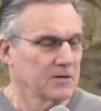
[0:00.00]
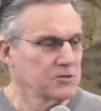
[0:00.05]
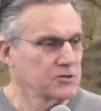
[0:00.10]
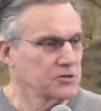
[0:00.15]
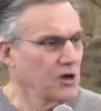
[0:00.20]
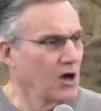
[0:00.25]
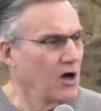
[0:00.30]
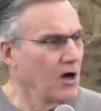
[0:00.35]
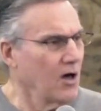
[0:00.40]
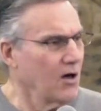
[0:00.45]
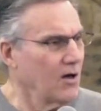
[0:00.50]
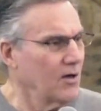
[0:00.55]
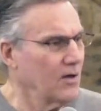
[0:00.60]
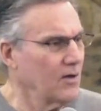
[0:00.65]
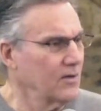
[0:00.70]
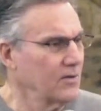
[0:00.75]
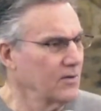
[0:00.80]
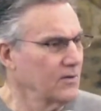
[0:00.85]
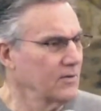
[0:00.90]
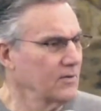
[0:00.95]

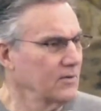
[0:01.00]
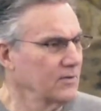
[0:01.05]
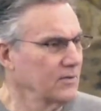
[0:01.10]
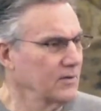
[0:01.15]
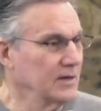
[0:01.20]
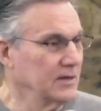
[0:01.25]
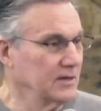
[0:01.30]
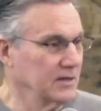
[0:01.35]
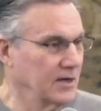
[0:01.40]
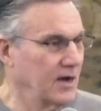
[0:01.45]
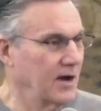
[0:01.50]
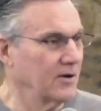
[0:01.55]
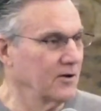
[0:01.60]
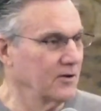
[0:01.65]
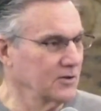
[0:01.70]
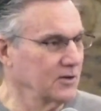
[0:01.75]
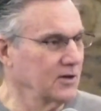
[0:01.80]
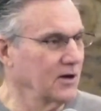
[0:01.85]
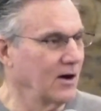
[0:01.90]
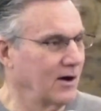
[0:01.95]
Saul
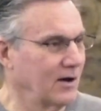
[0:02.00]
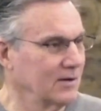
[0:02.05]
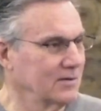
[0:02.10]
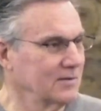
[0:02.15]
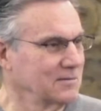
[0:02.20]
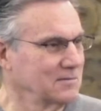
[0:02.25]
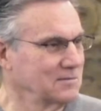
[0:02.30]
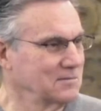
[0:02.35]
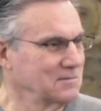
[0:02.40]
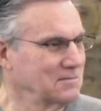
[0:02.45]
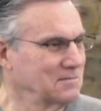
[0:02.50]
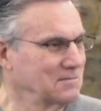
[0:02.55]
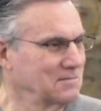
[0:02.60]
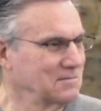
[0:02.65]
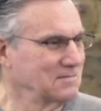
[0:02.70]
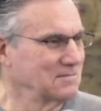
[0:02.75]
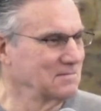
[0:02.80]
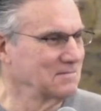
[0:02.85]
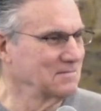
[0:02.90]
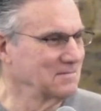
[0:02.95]
encountered God,
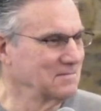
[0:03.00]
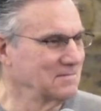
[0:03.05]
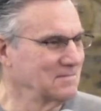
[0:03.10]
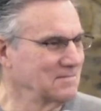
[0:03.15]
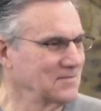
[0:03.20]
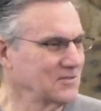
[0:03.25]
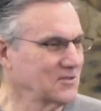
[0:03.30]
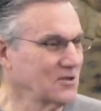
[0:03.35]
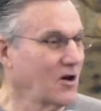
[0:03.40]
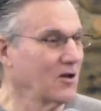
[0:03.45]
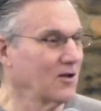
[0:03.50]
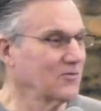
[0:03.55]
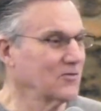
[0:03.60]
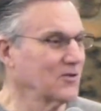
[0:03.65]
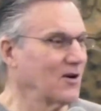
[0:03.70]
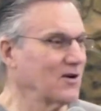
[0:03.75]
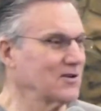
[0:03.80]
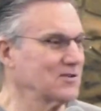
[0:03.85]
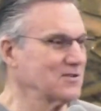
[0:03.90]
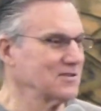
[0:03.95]
Saul
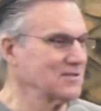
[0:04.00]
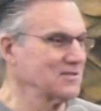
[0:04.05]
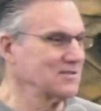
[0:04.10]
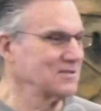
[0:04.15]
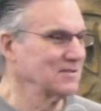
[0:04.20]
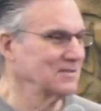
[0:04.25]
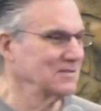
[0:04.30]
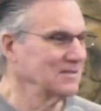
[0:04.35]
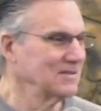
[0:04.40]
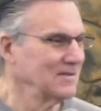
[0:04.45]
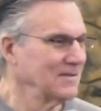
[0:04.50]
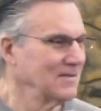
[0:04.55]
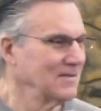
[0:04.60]
of Tarsus,